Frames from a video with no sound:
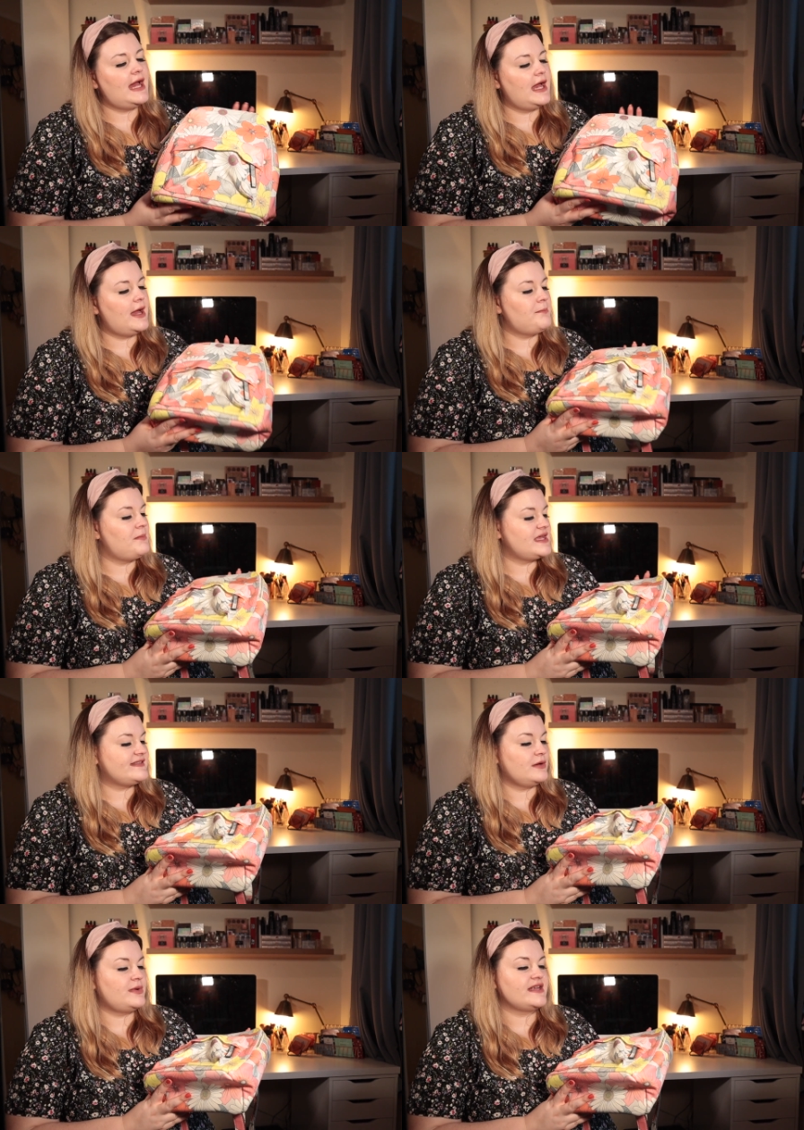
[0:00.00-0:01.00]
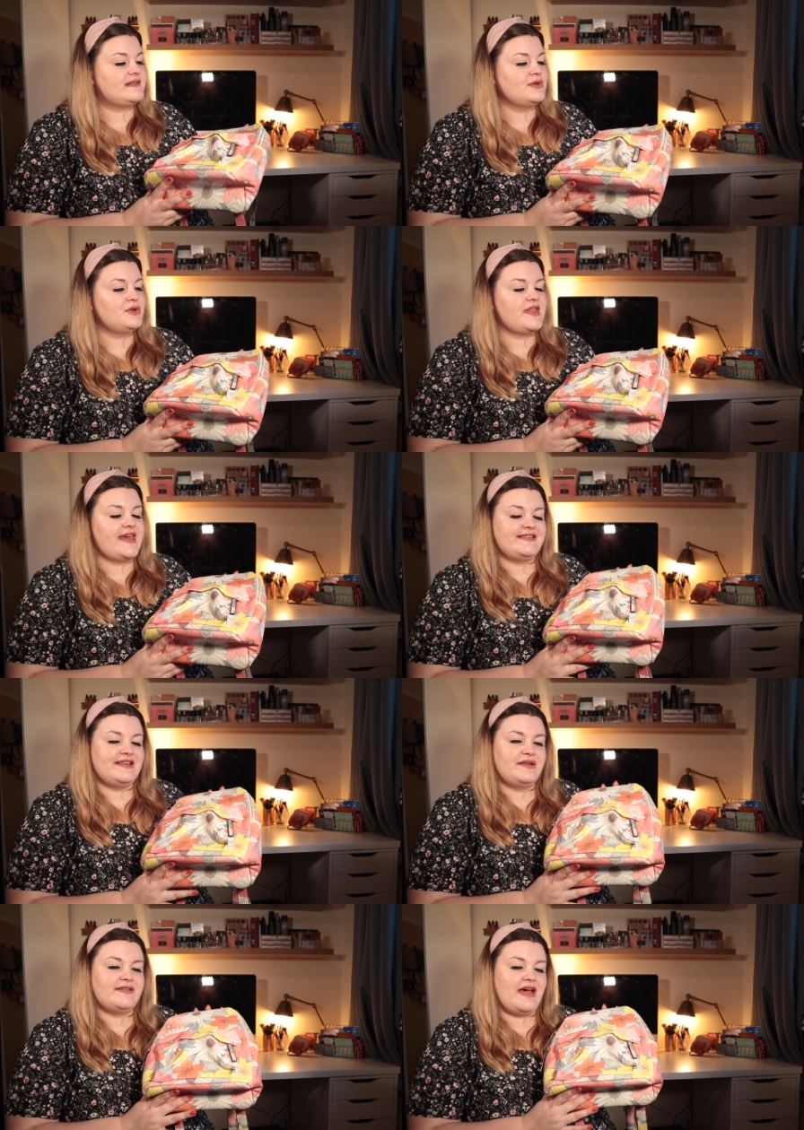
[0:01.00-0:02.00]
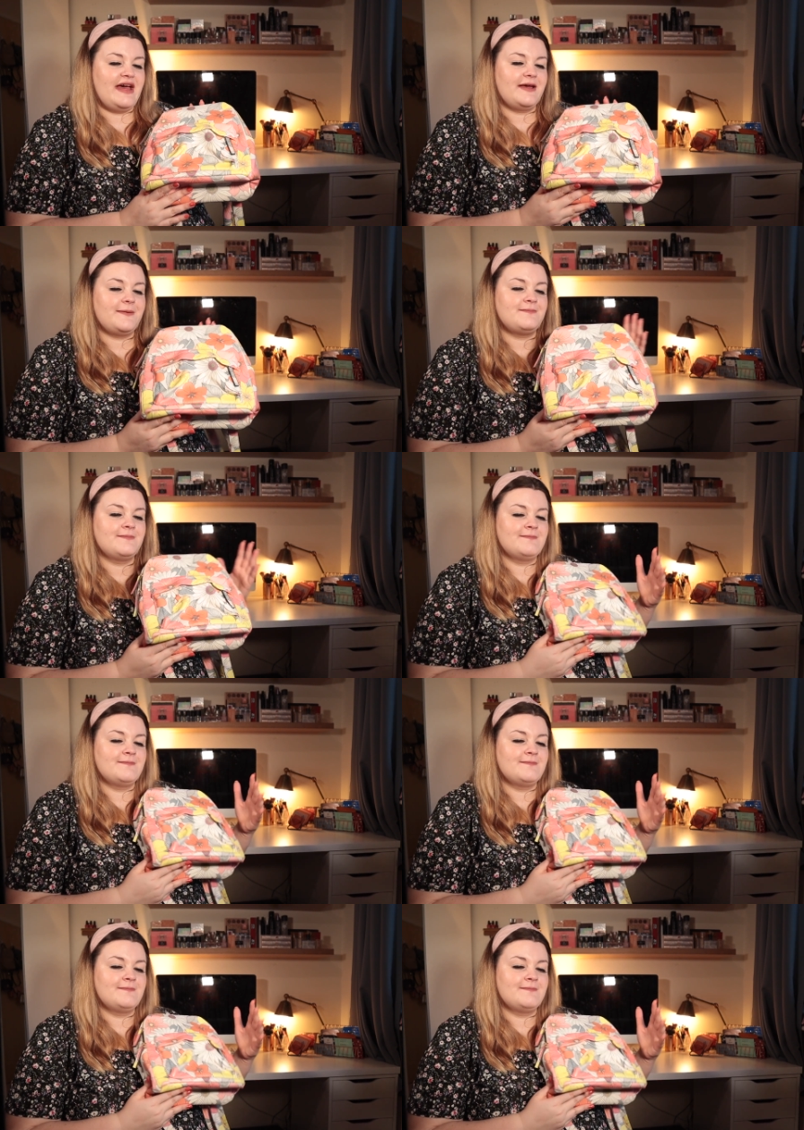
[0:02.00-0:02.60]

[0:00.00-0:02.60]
Um, so when I saw this, I was like,